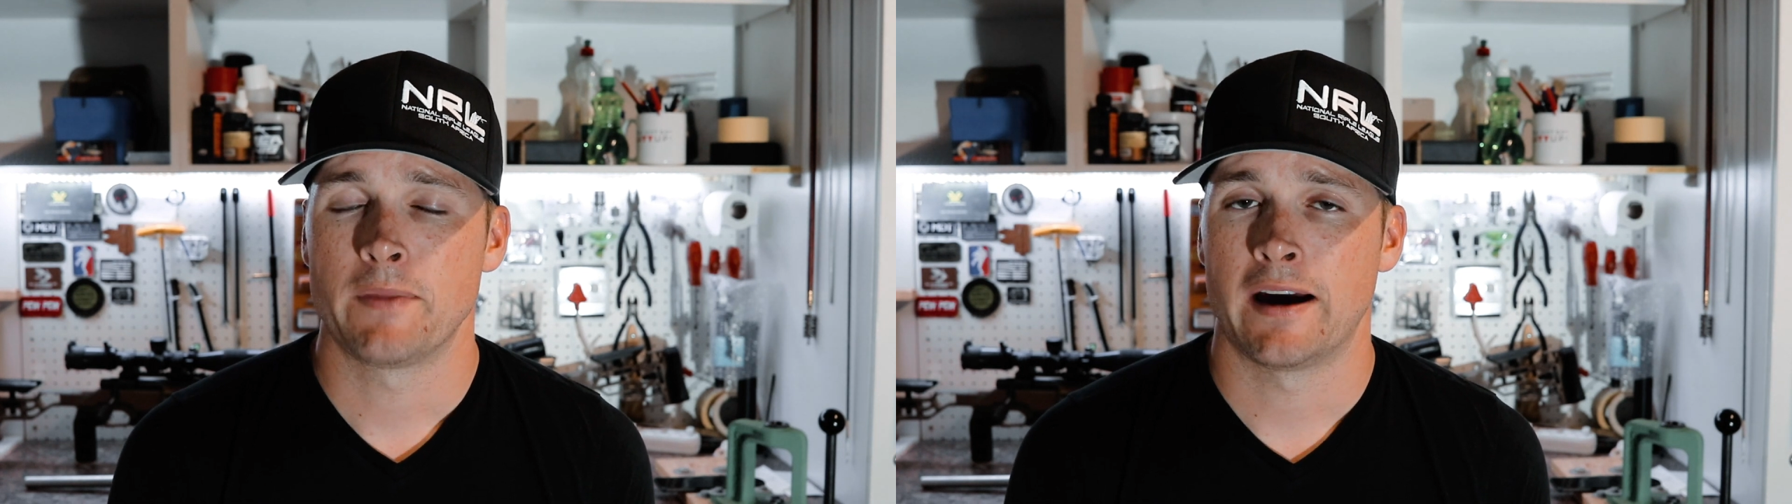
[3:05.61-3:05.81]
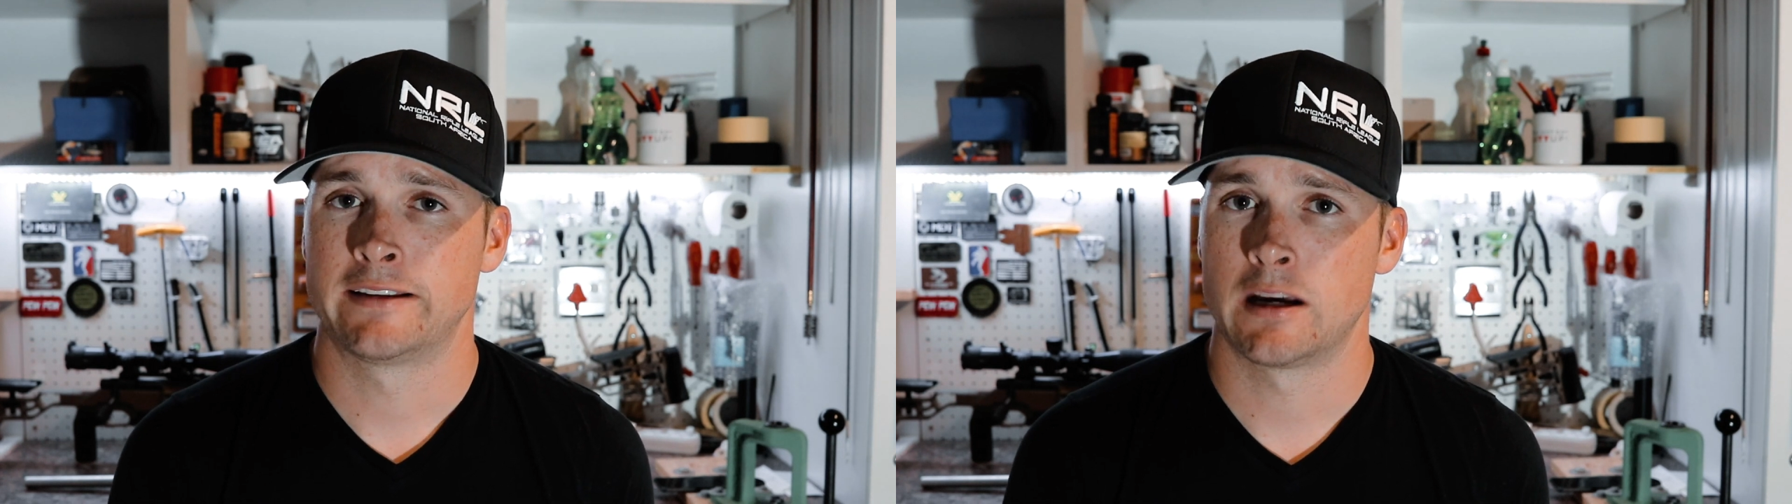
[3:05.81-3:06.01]

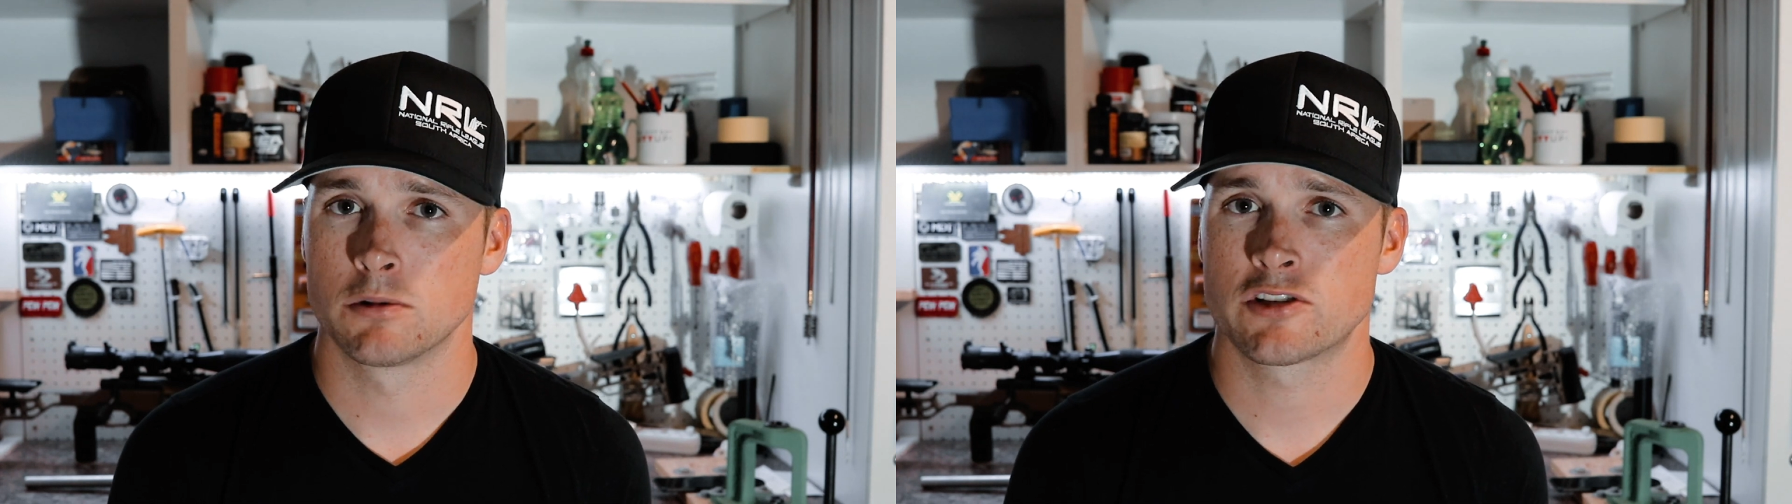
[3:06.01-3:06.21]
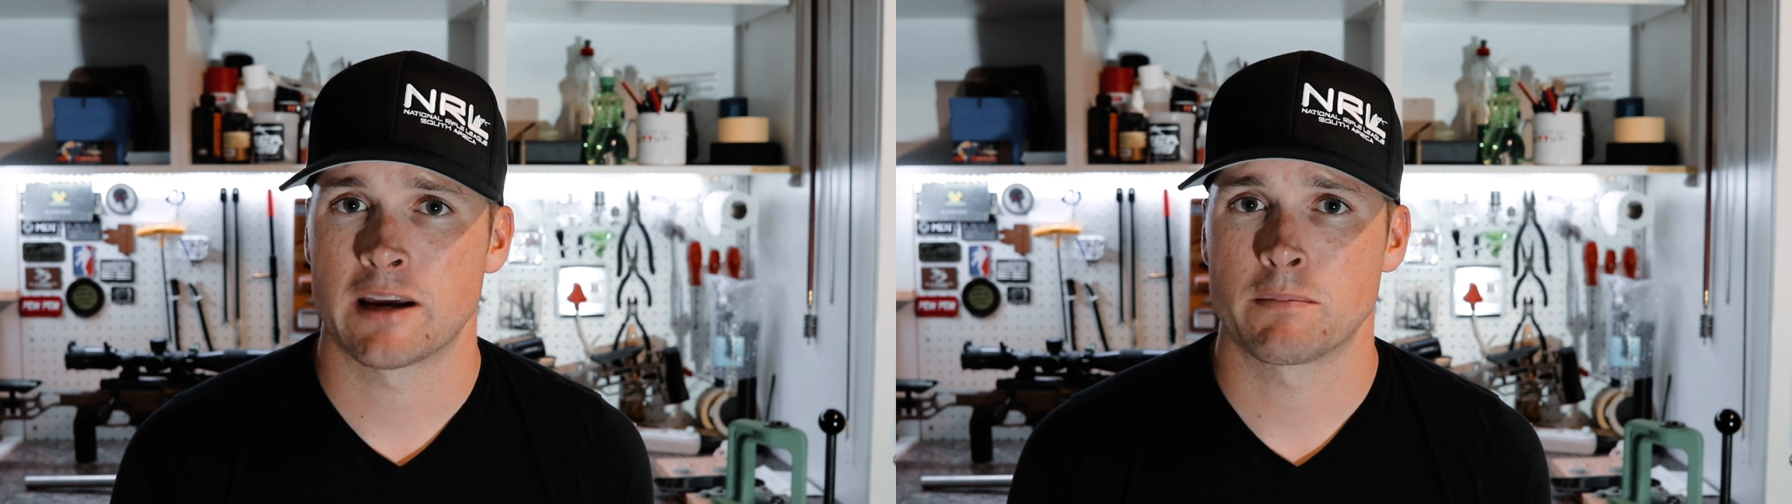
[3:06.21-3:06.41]
I
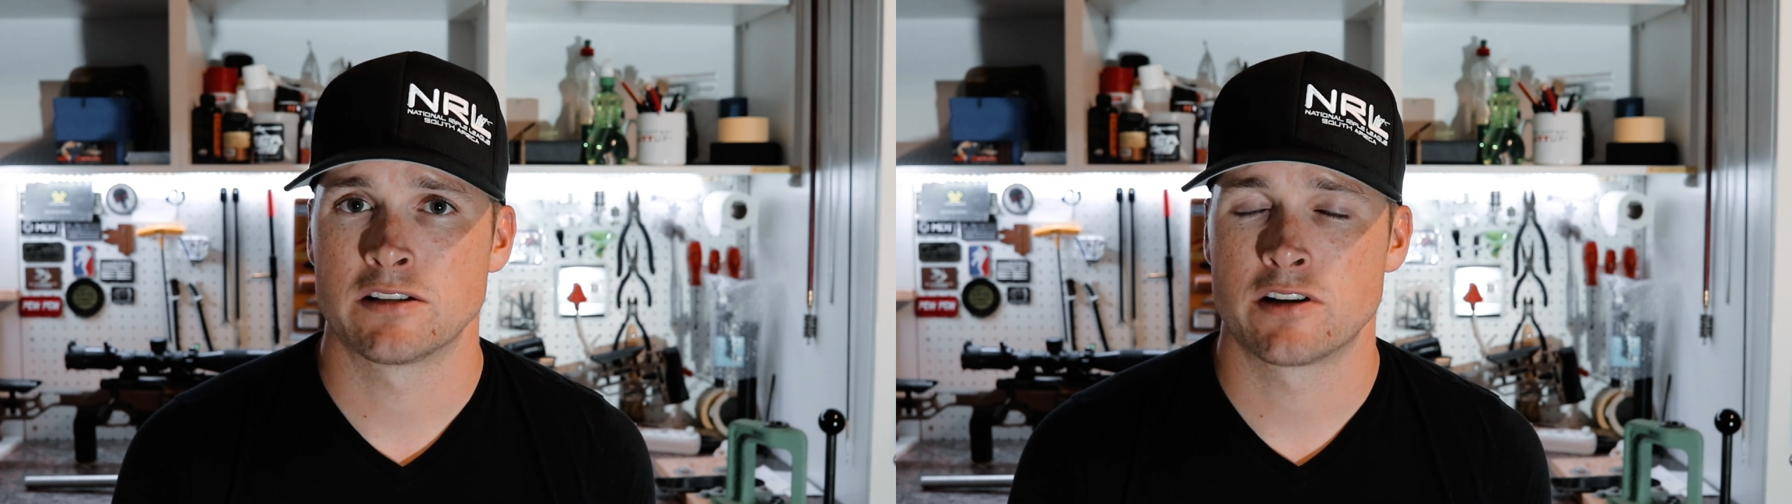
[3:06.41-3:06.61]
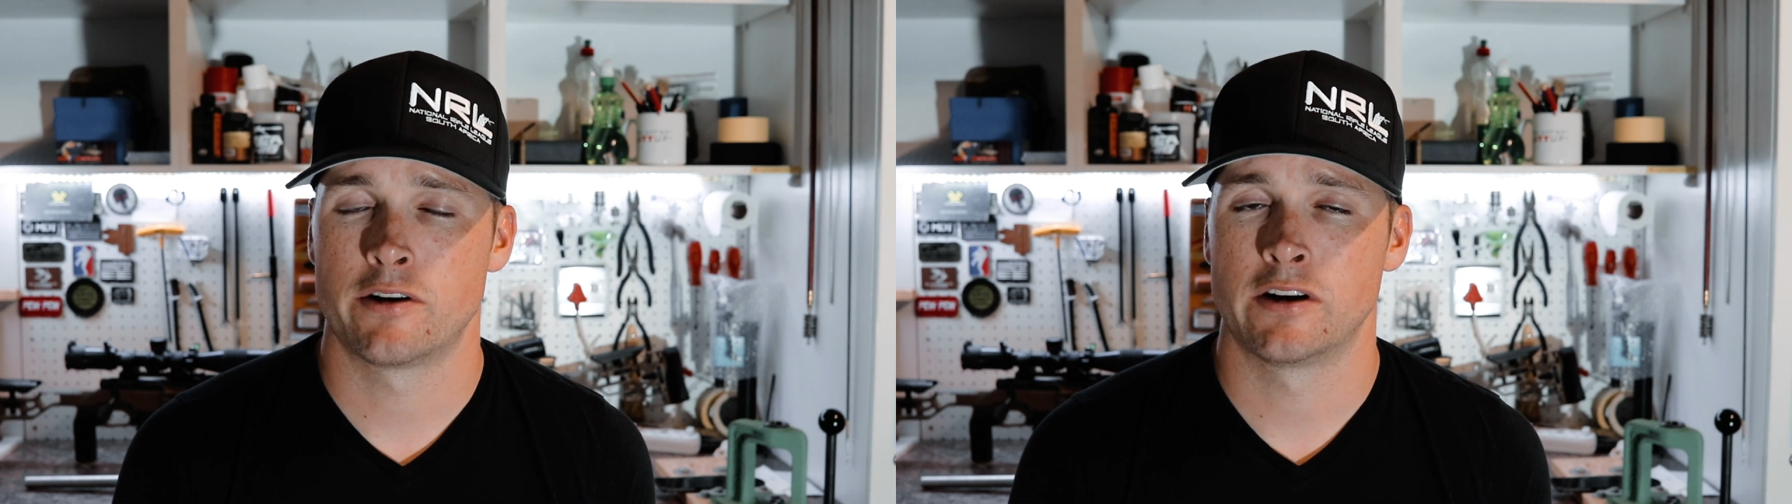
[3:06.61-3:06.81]
double check
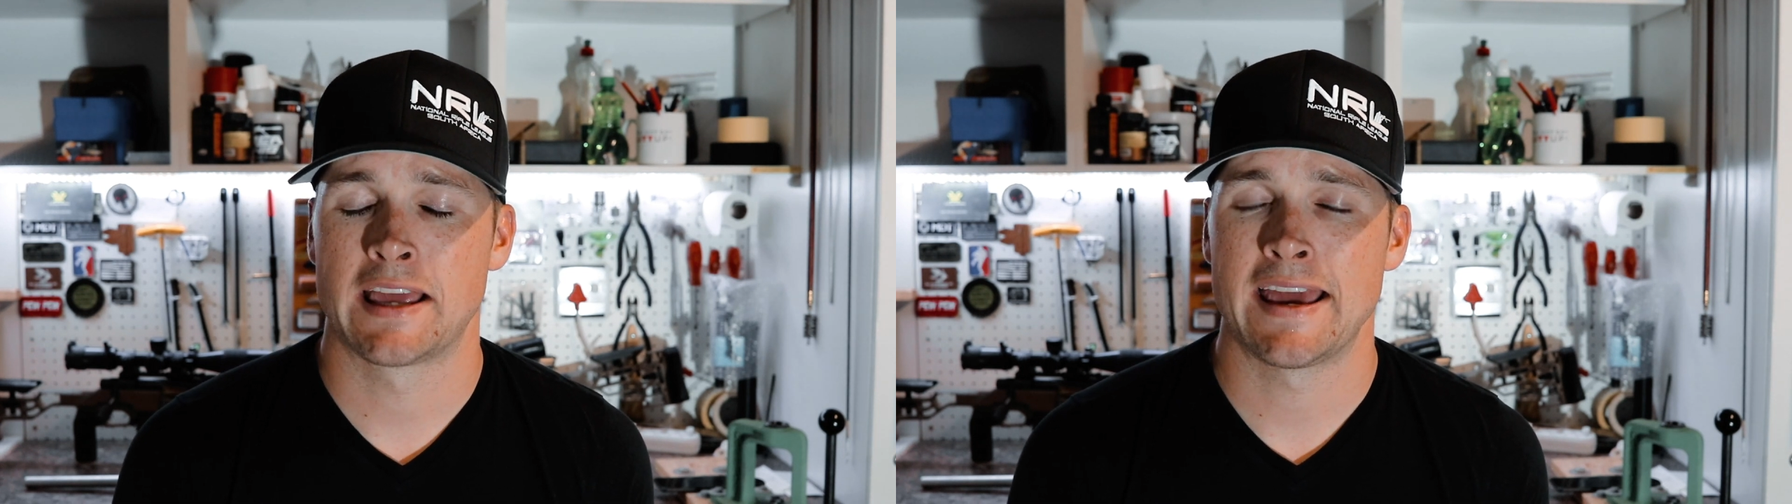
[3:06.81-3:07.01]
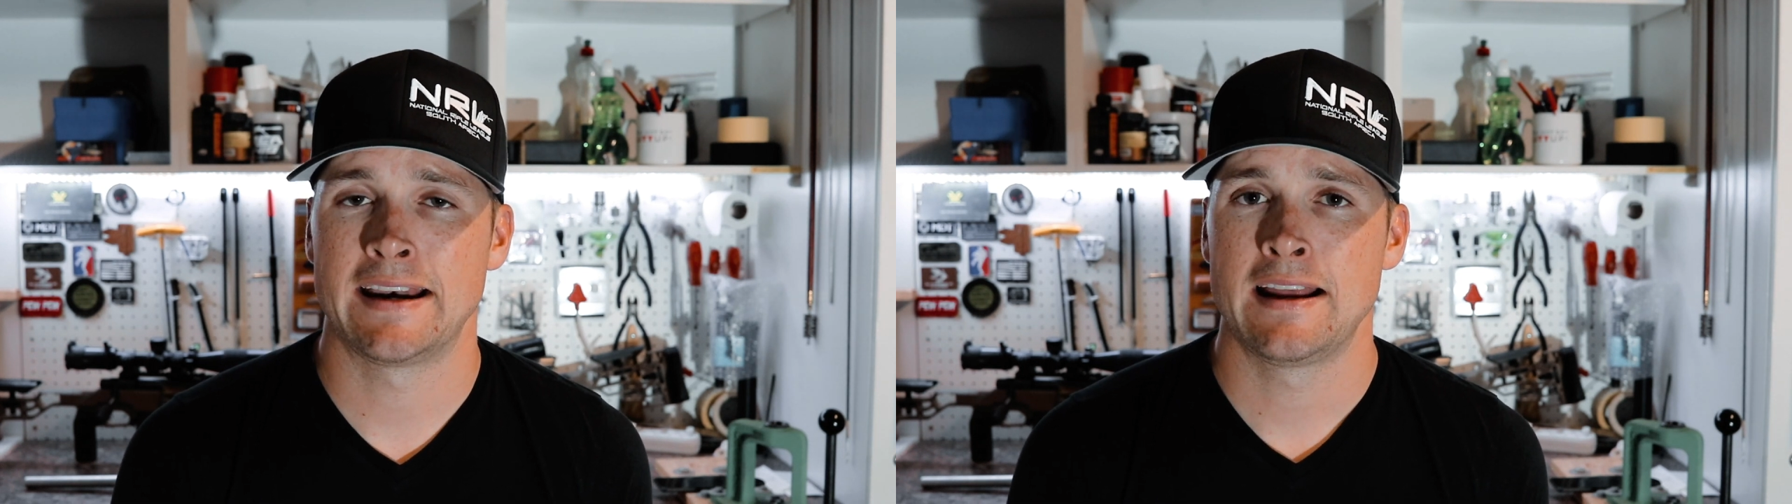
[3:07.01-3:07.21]
my zero
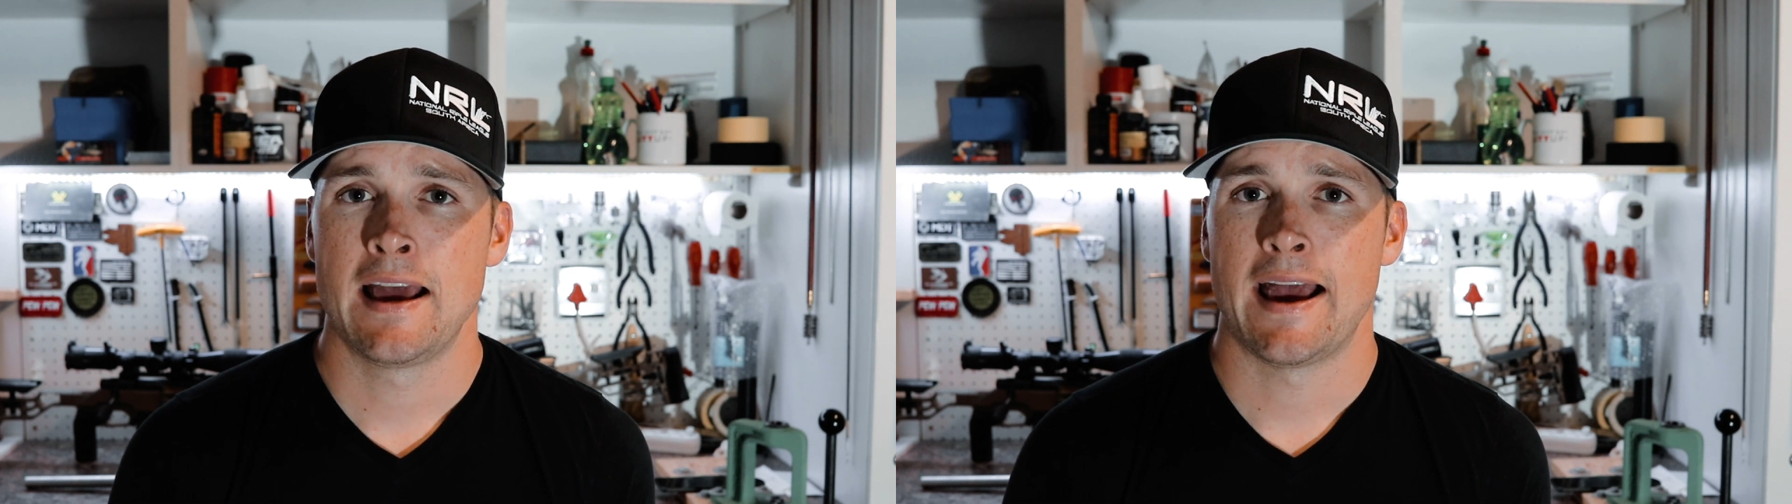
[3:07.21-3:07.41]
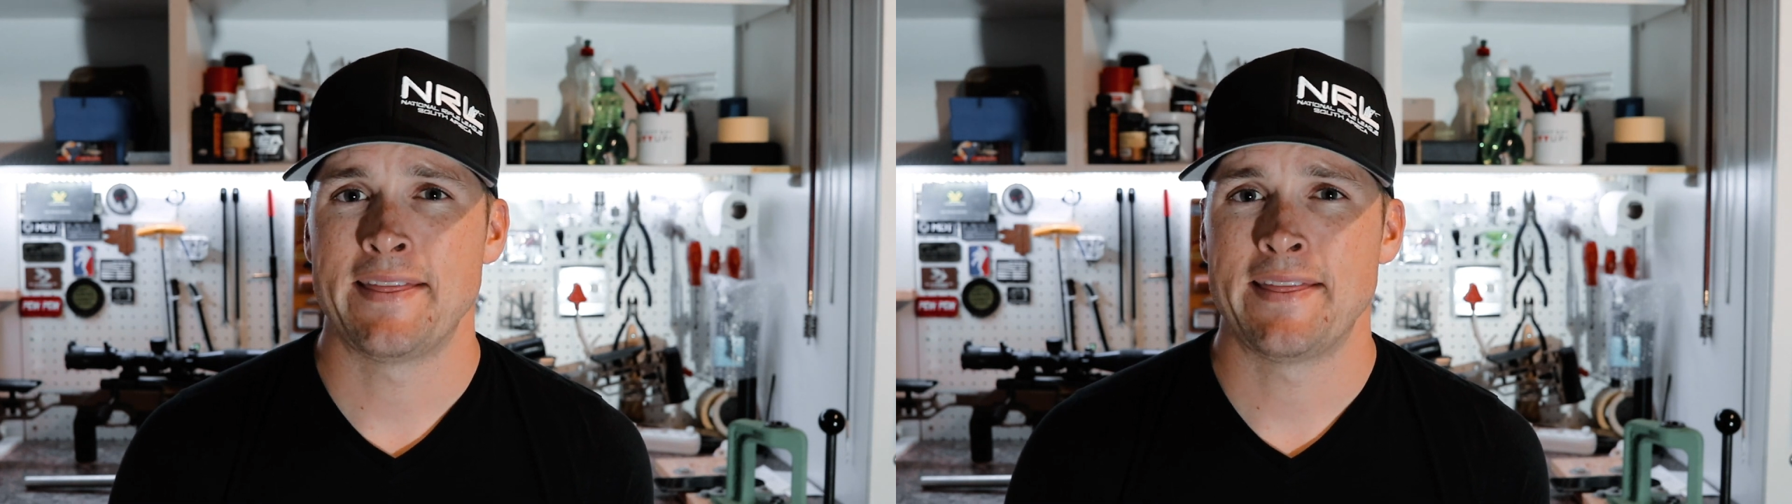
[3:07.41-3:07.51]
again,